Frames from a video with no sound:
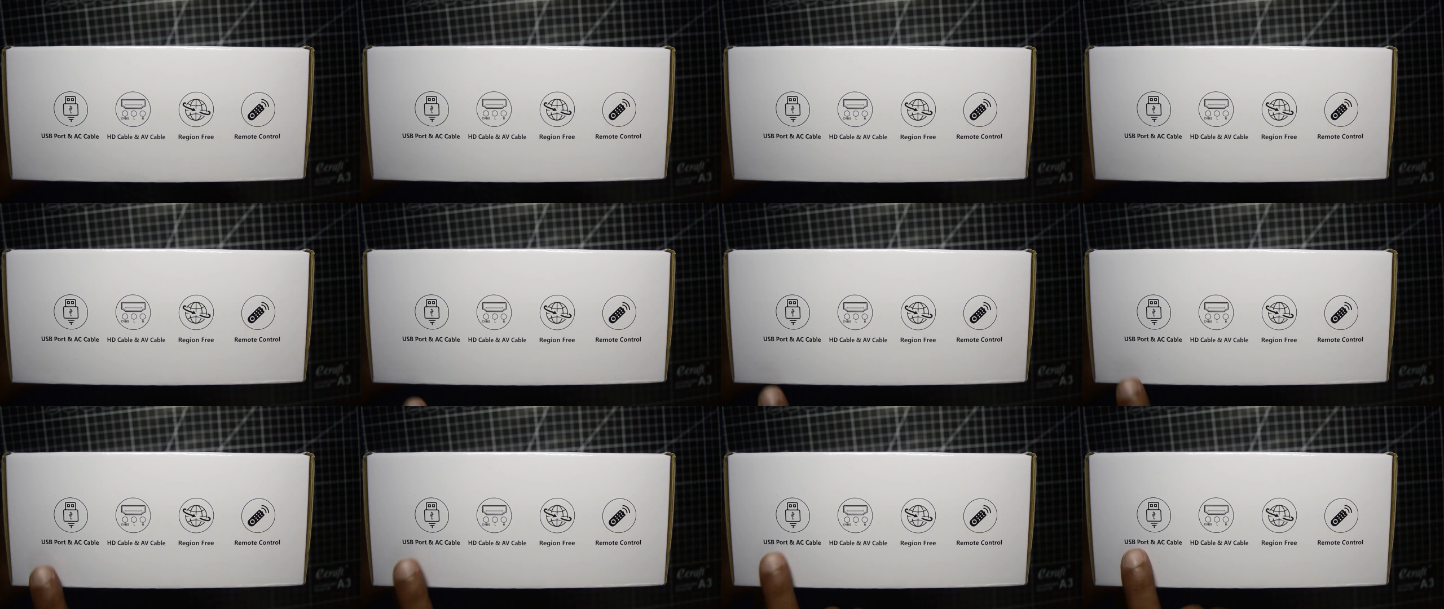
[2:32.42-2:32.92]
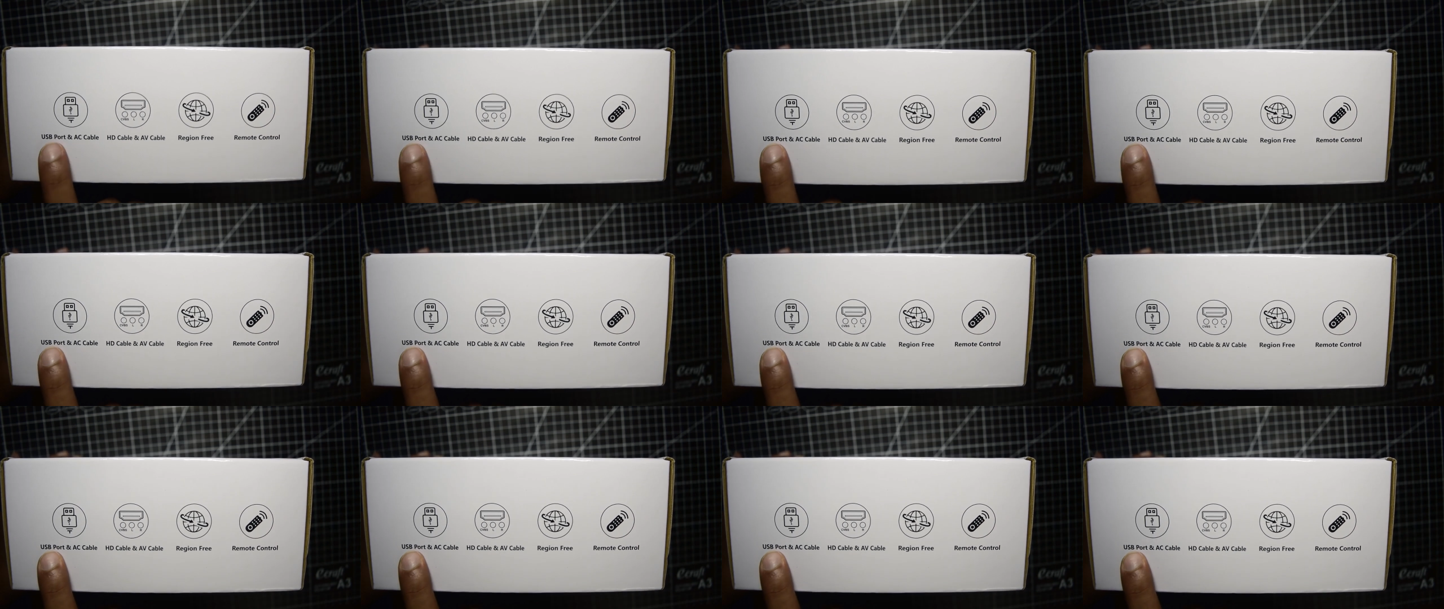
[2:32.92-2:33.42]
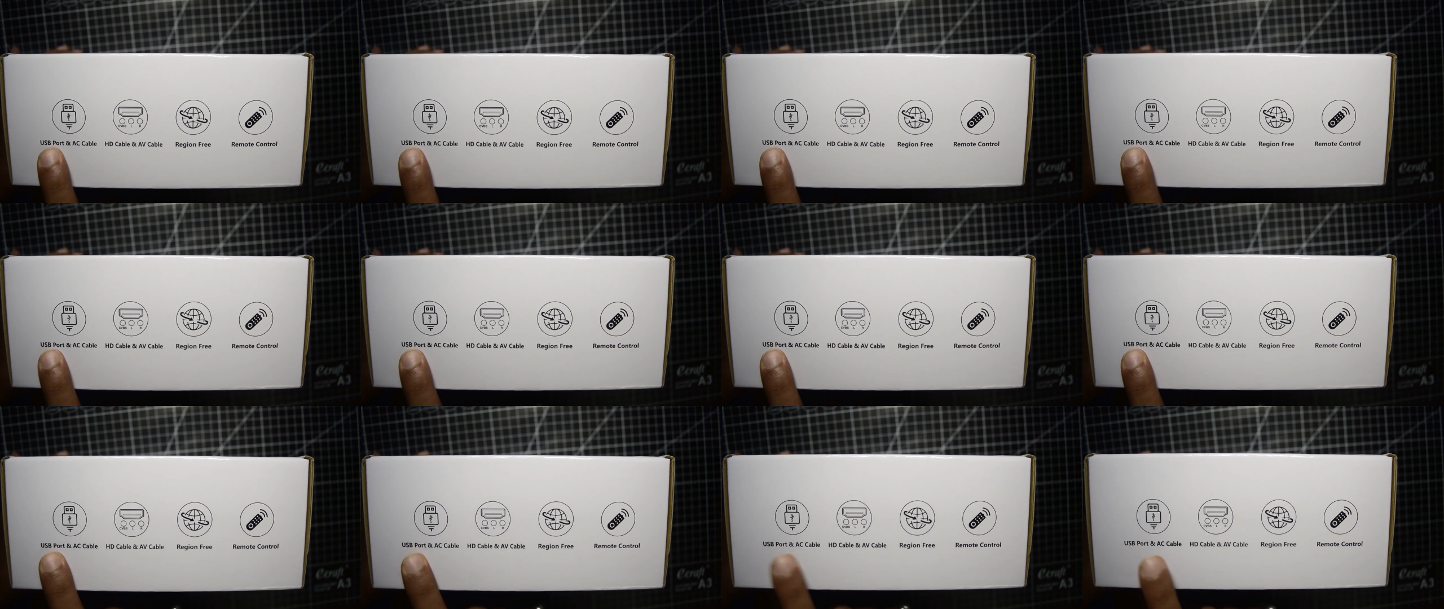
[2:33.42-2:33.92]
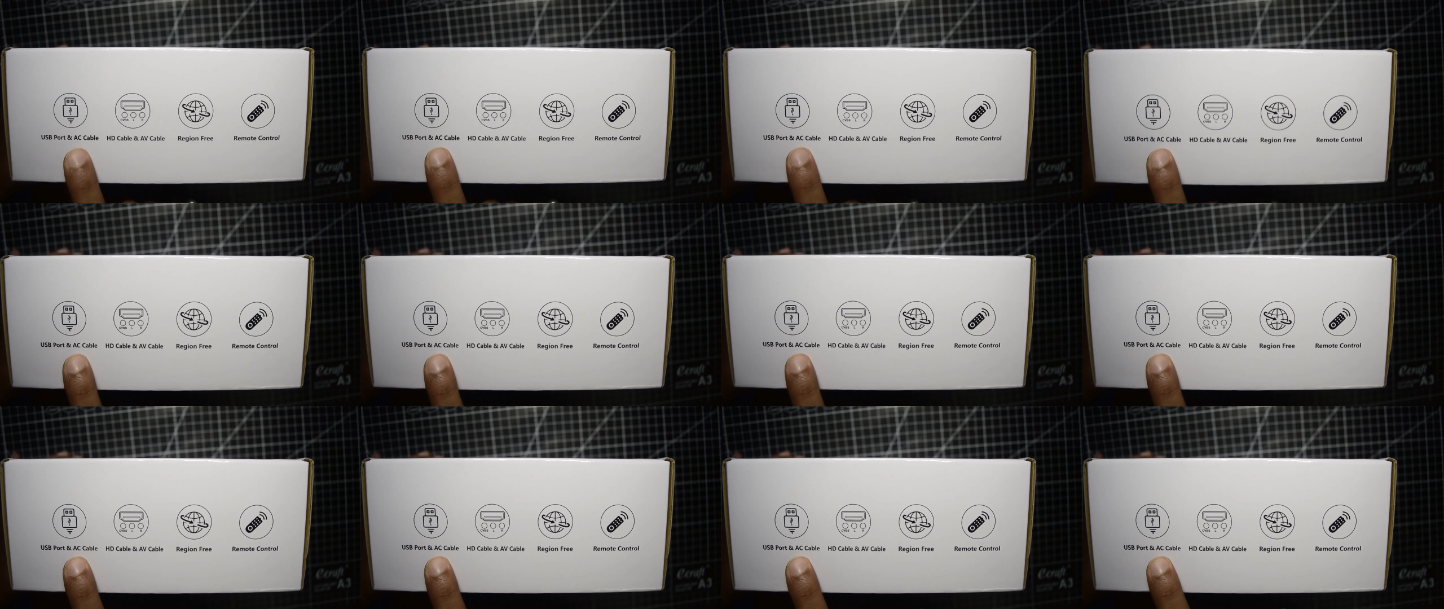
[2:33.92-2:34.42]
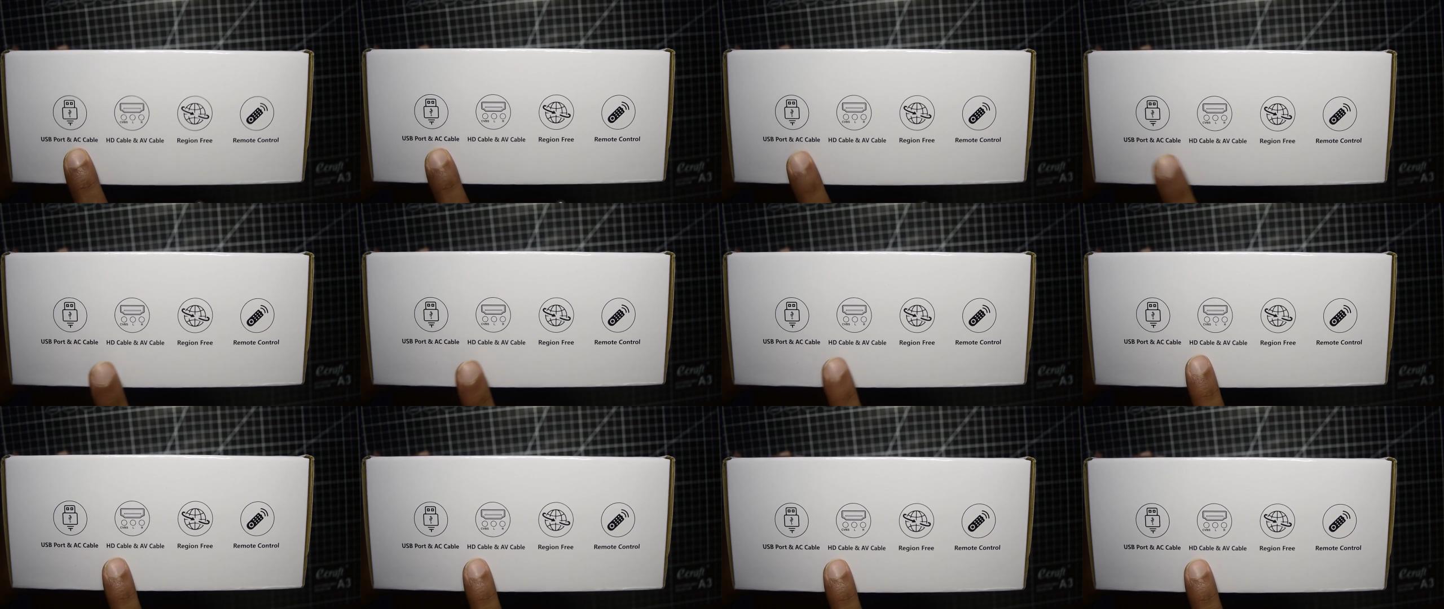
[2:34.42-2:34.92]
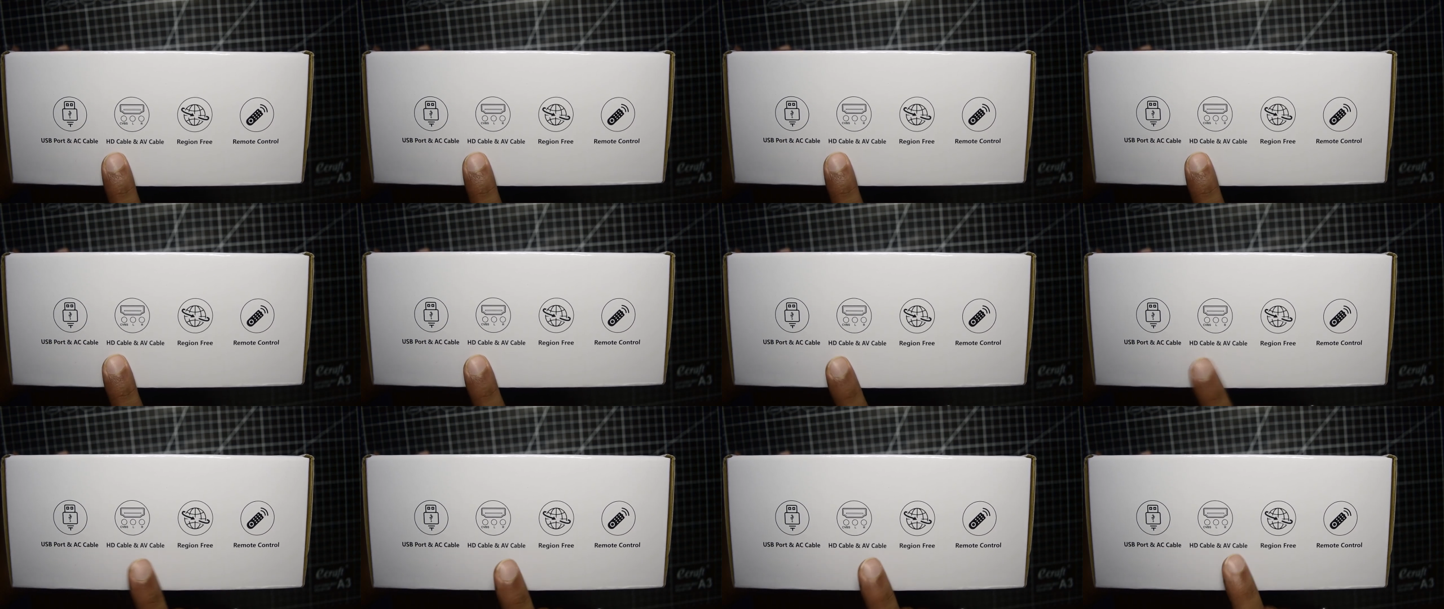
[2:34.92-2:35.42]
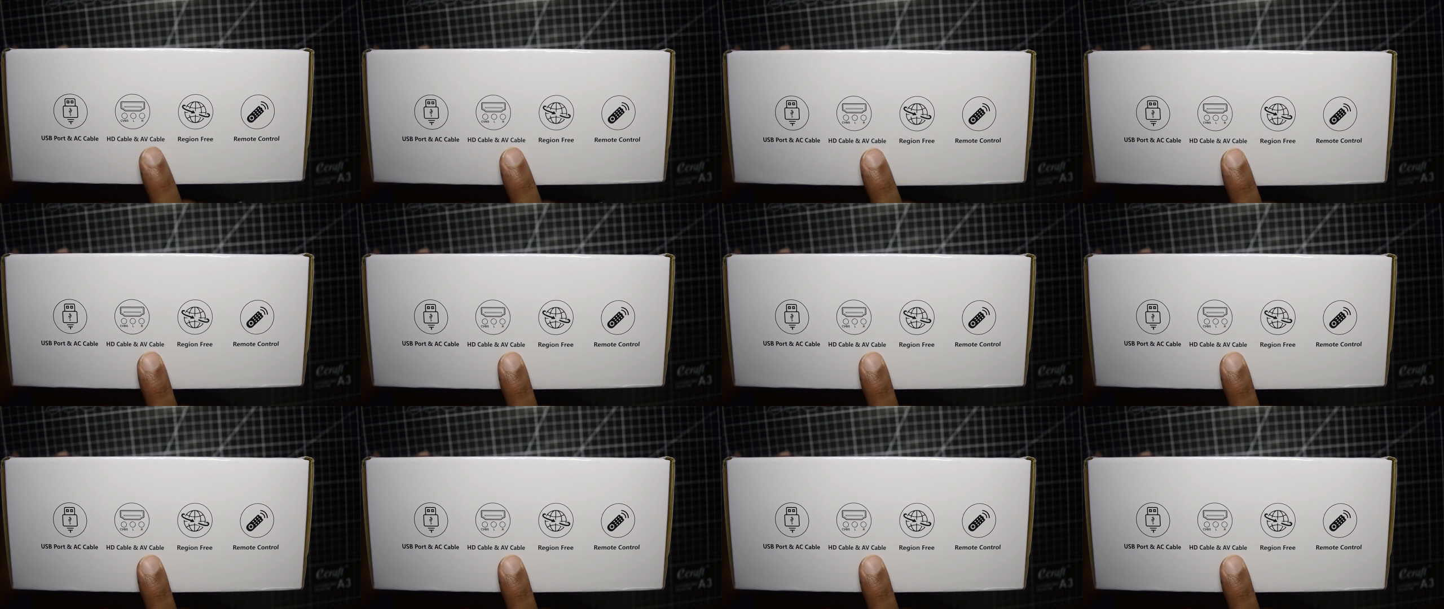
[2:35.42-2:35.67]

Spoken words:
Nobody's mouth can be seen.